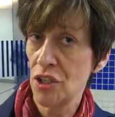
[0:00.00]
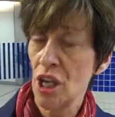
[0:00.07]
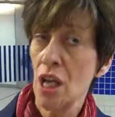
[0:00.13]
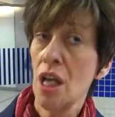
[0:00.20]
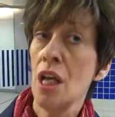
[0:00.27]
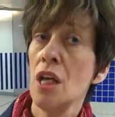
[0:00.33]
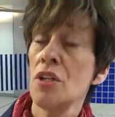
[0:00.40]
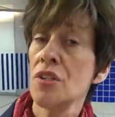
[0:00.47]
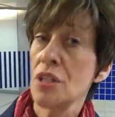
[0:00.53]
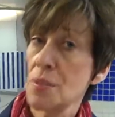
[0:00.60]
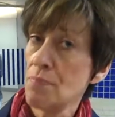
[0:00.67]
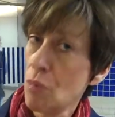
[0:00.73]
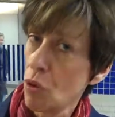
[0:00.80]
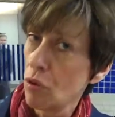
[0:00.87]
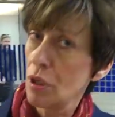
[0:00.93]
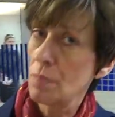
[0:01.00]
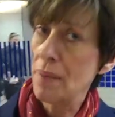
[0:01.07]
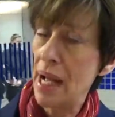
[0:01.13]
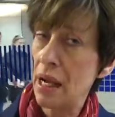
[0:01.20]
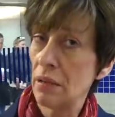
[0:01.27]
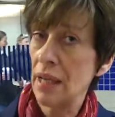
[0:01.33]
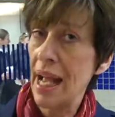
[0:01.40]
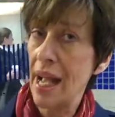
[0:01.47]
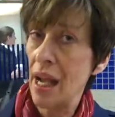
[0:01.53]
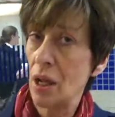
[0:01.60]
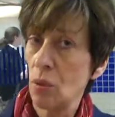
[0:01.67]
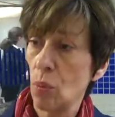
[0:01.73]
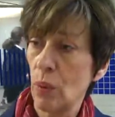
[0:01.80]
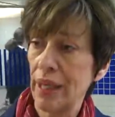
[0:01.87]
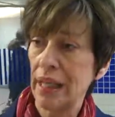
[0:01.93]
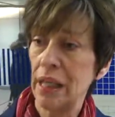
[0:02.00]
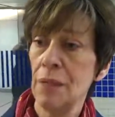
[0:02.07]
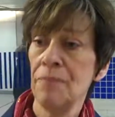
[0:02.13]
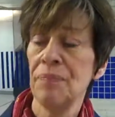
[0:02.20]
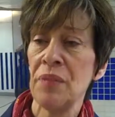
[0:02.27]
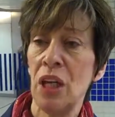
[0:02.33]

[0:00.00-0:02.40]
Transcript: So it's more about how we